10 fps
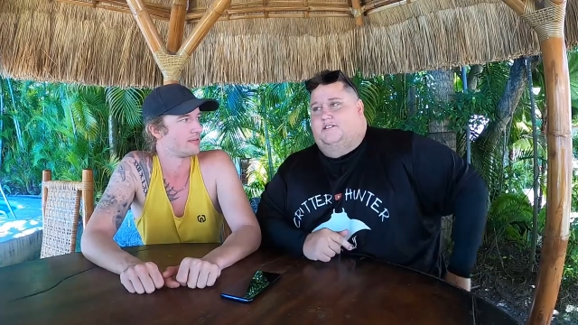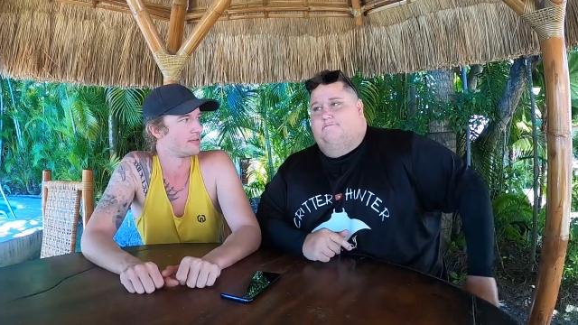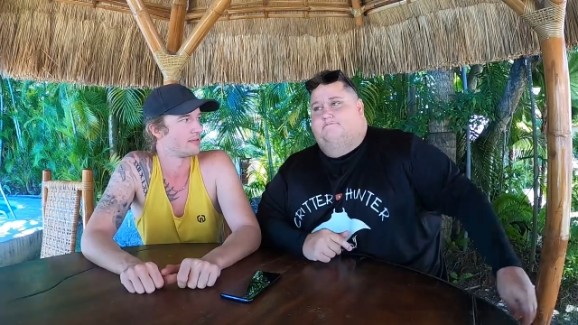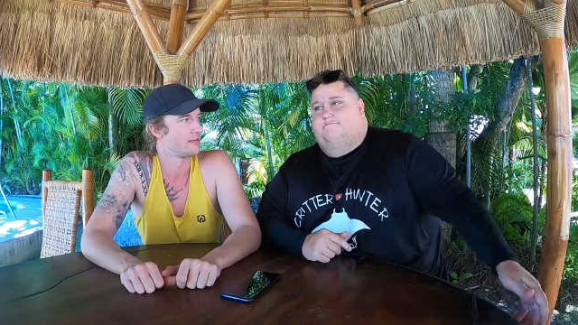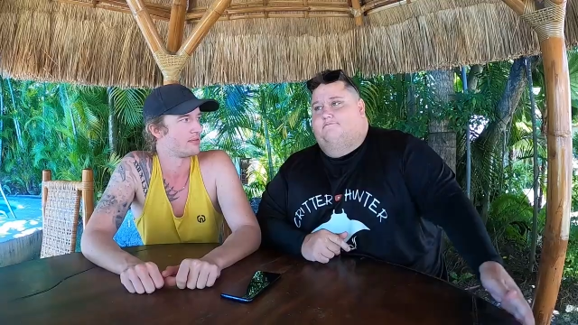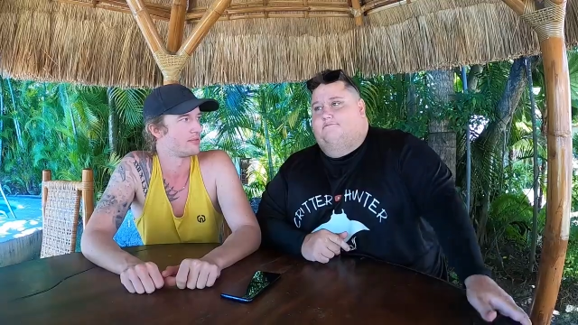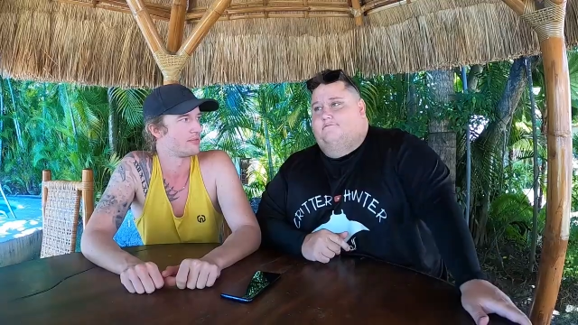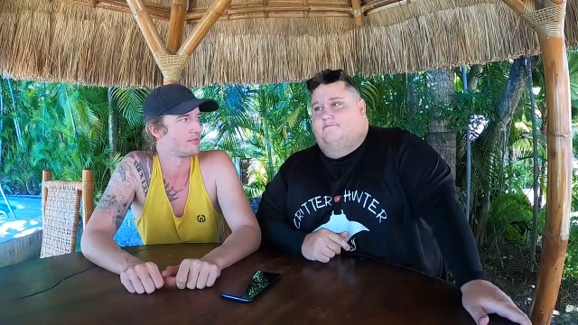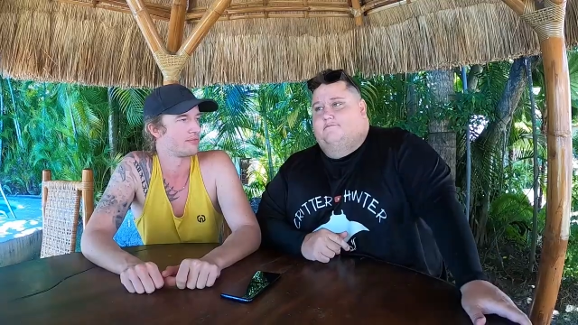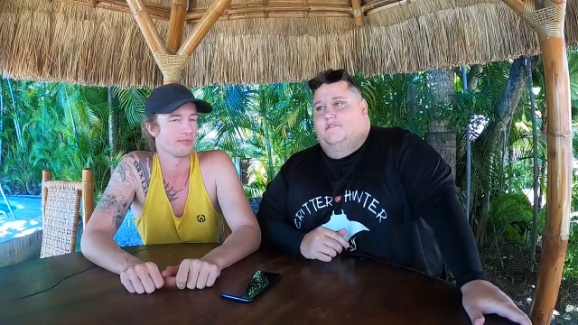Speaker 1: but
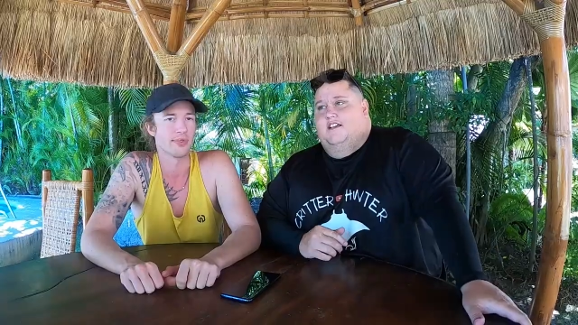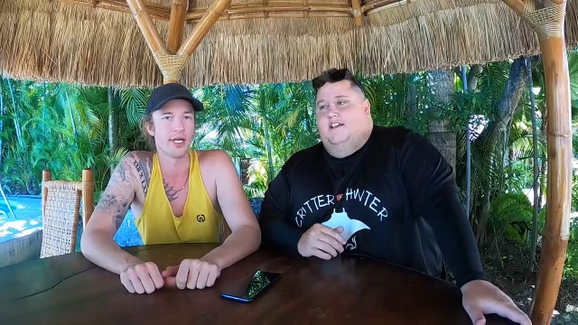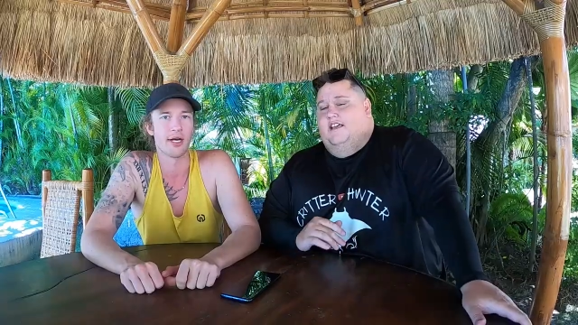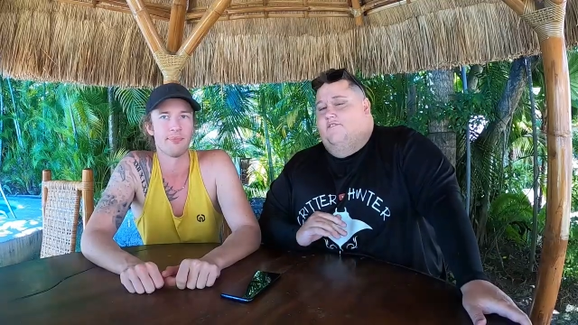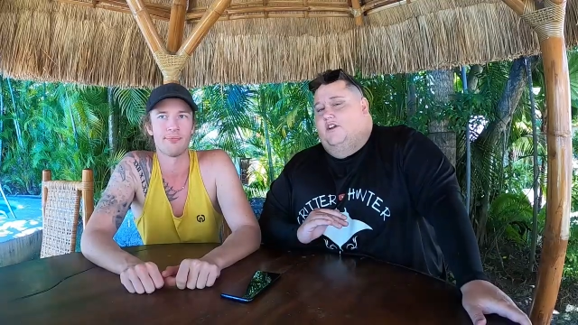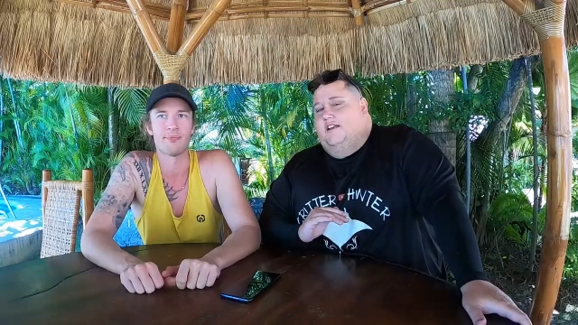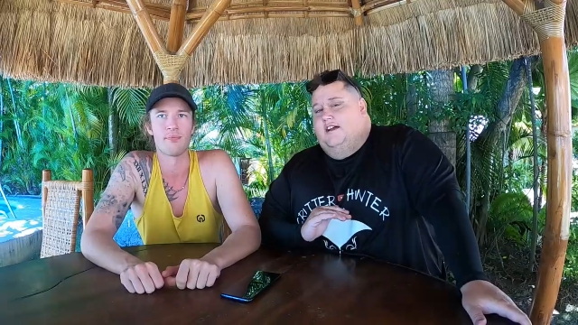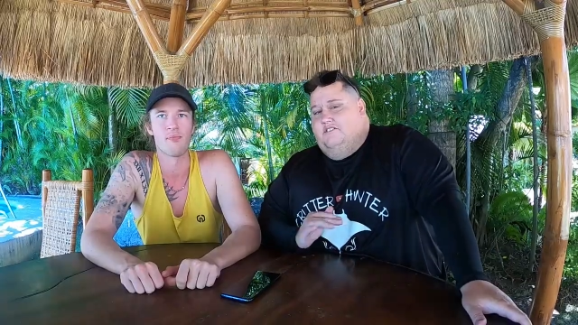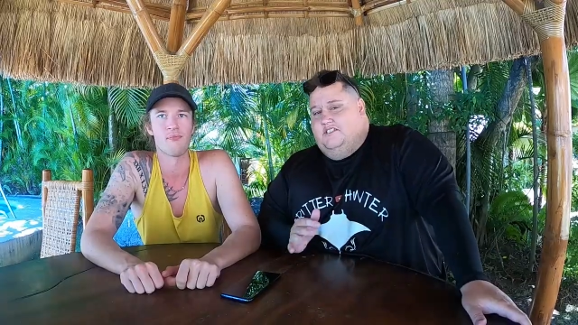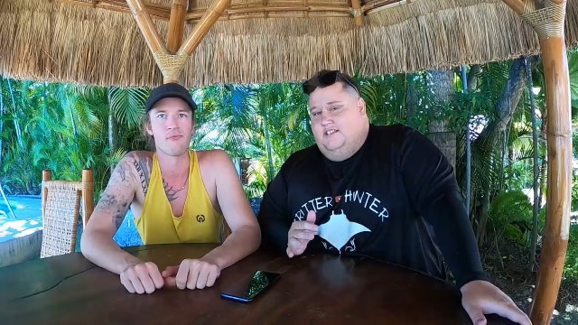yeah. if we
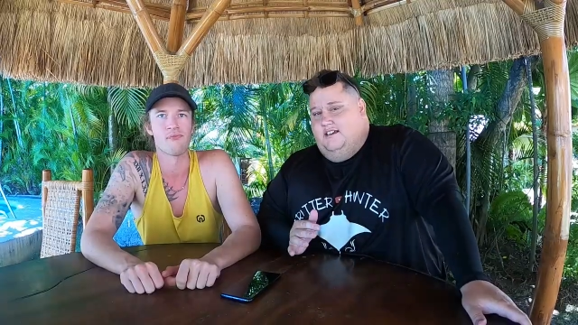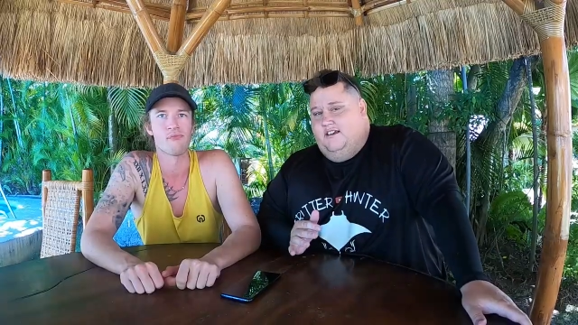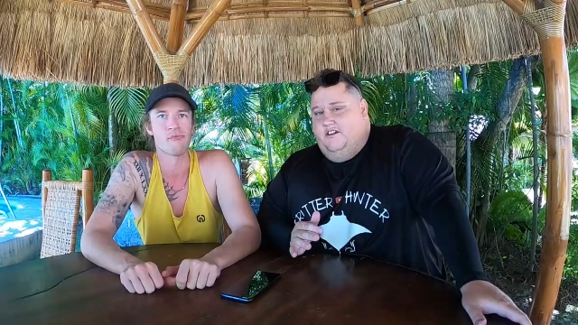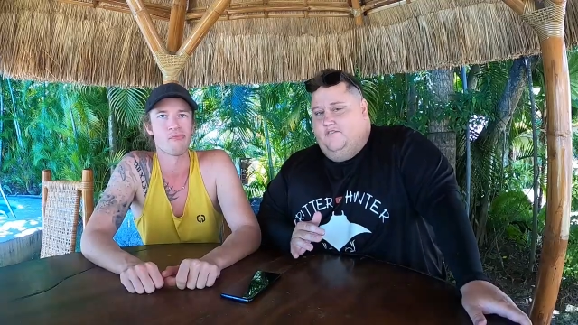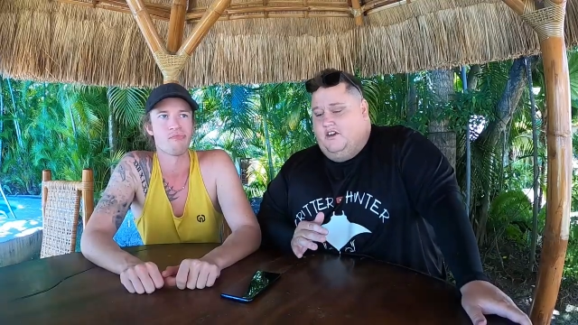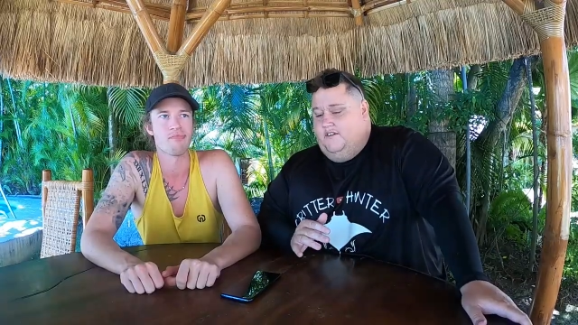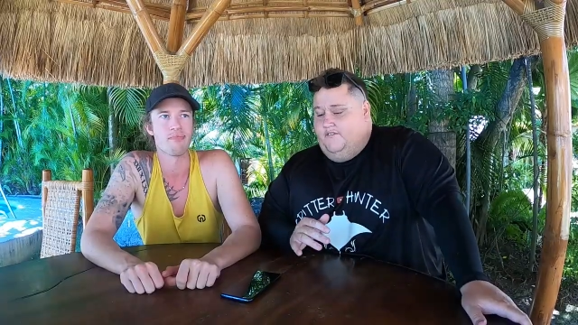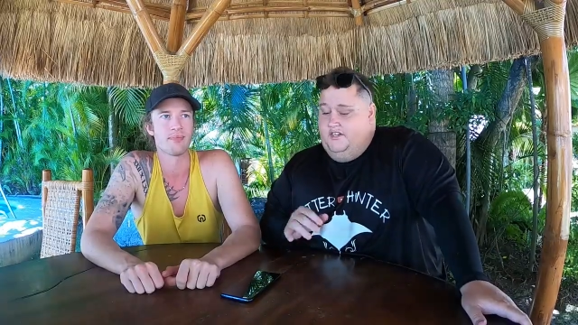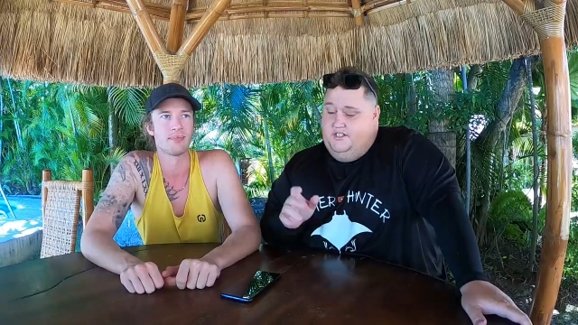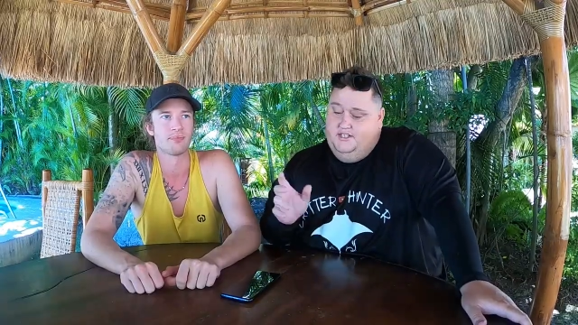never see a hairy
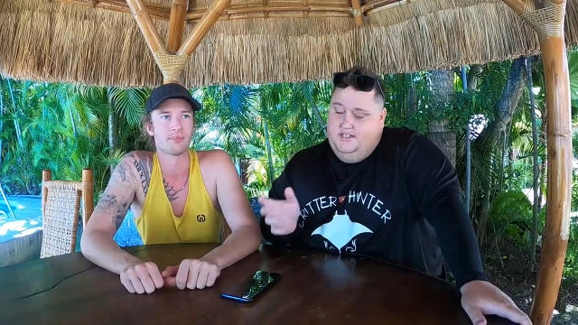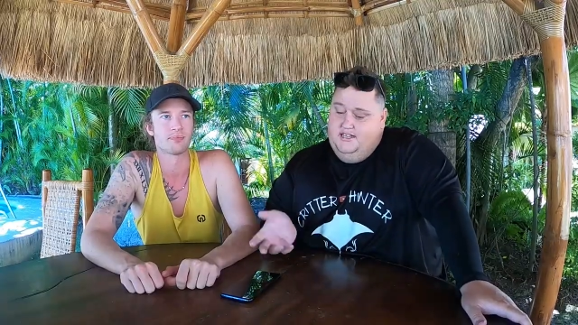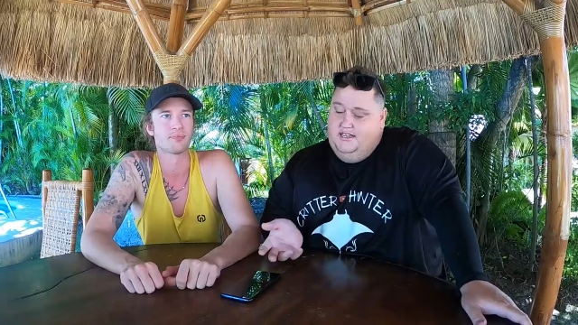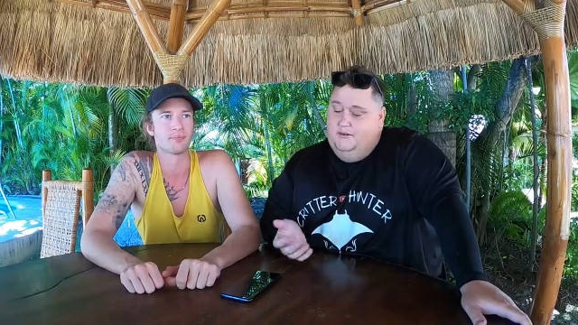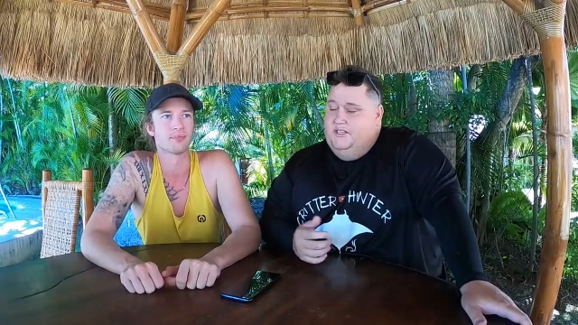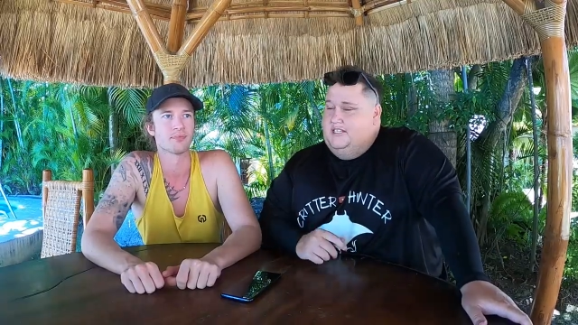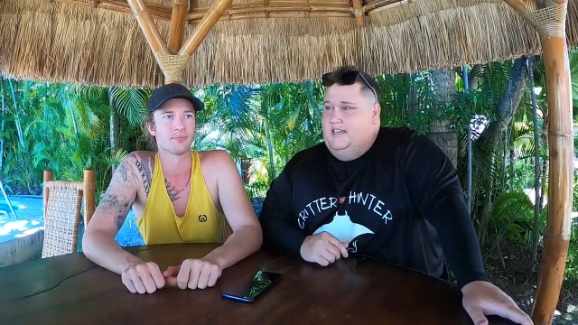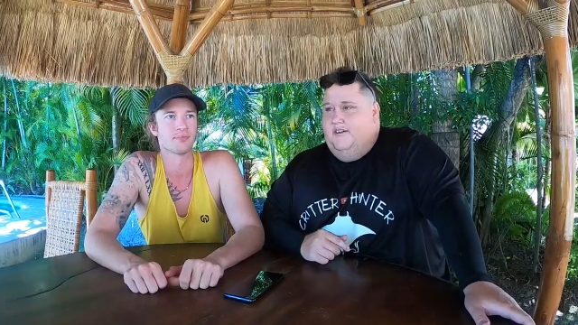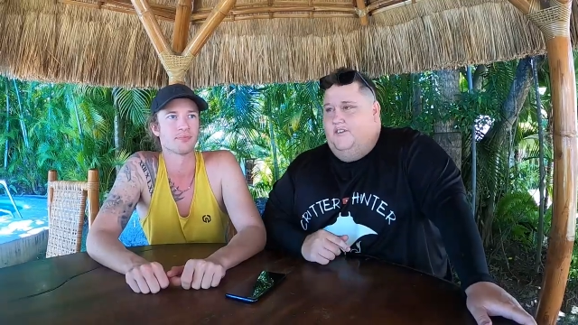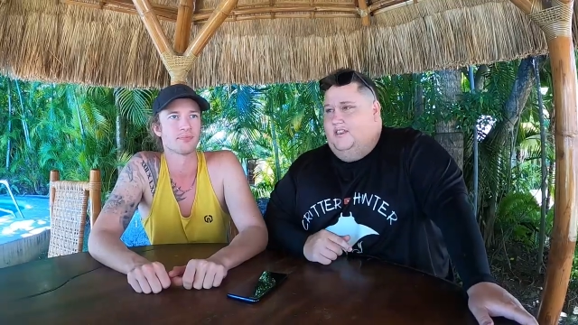frogfish and we
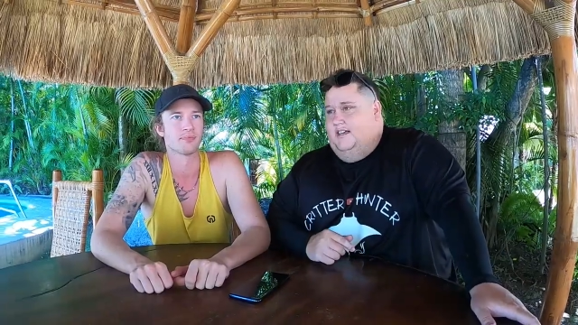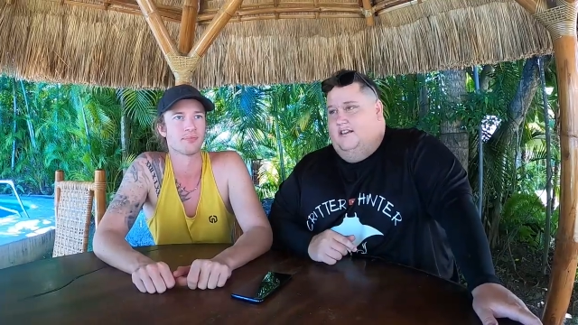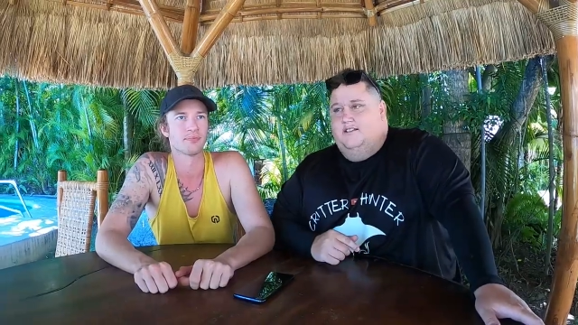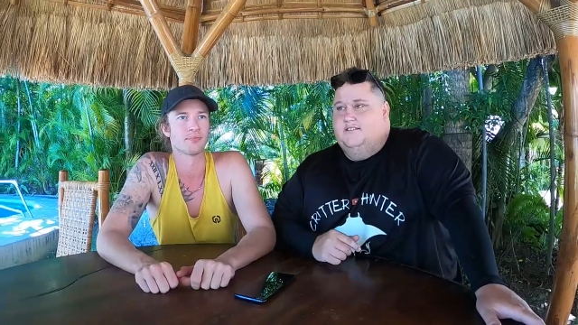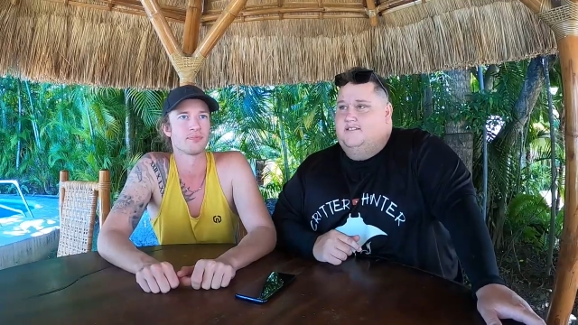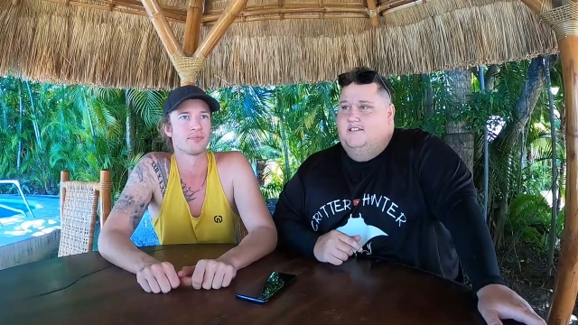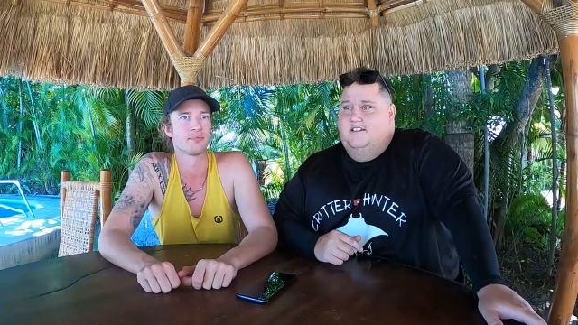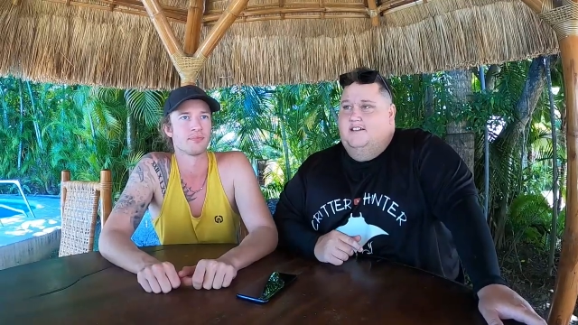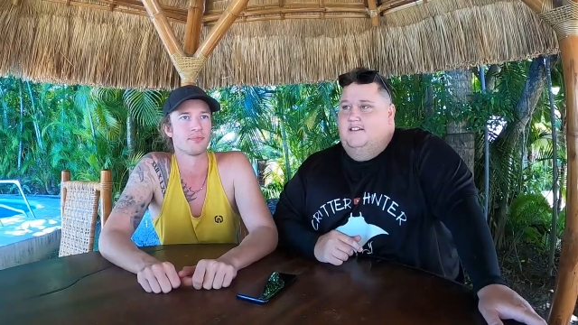see everything else,